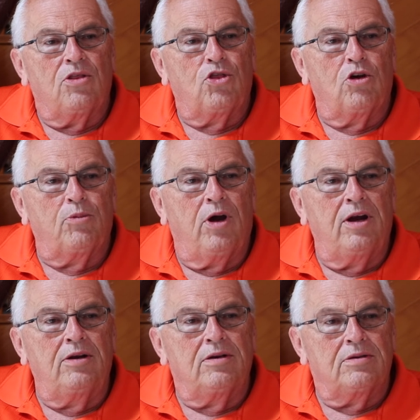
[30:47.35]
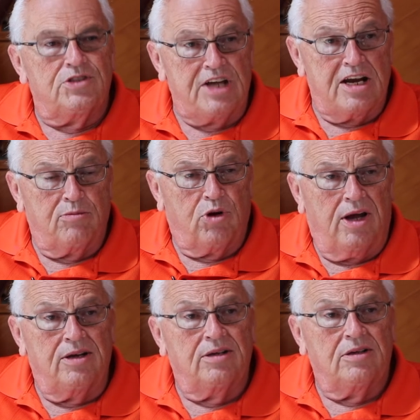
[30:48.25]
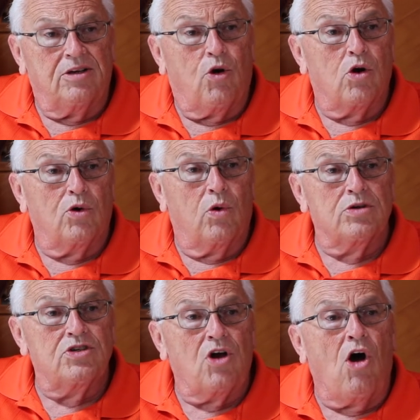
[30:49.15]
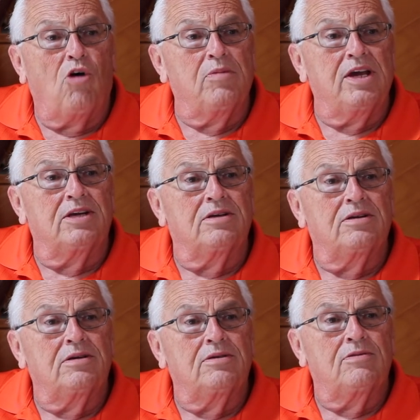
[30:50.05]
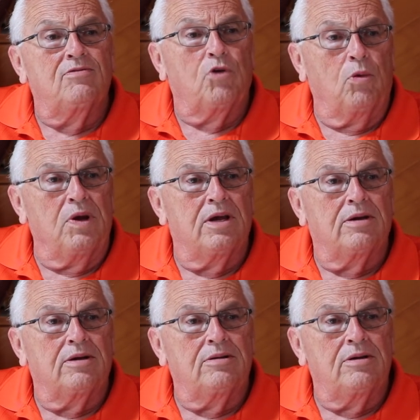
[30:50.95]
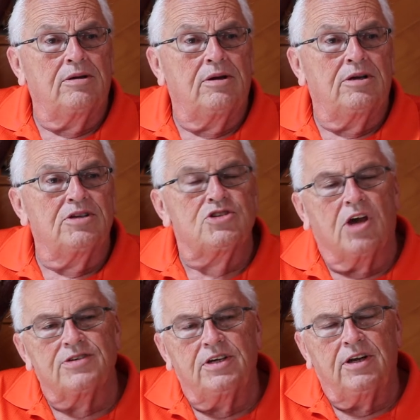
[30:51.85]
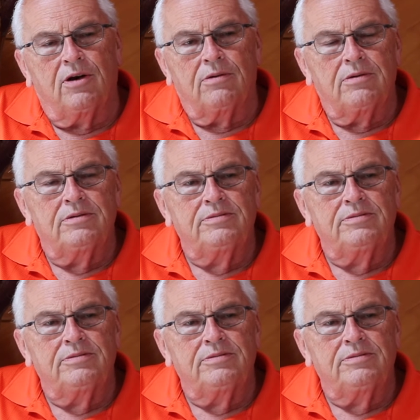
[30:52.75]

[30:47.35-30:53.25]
thoroughbred, standardbred, quarter horse all meet for a week discussing their,